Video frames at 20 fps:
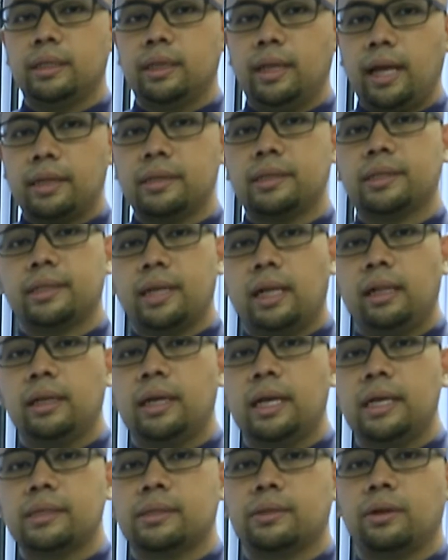that
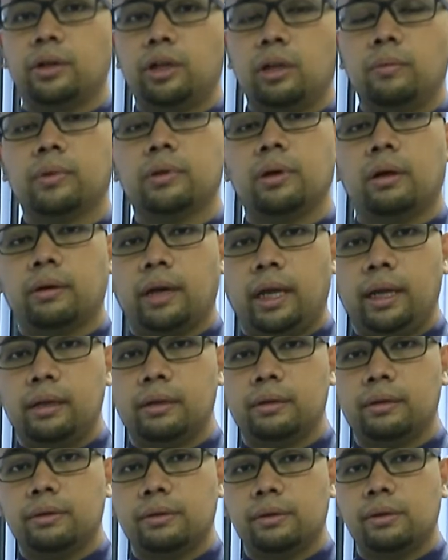salt is sodium chloride
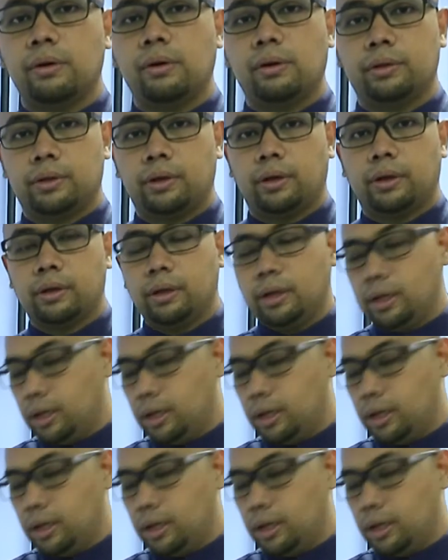or not.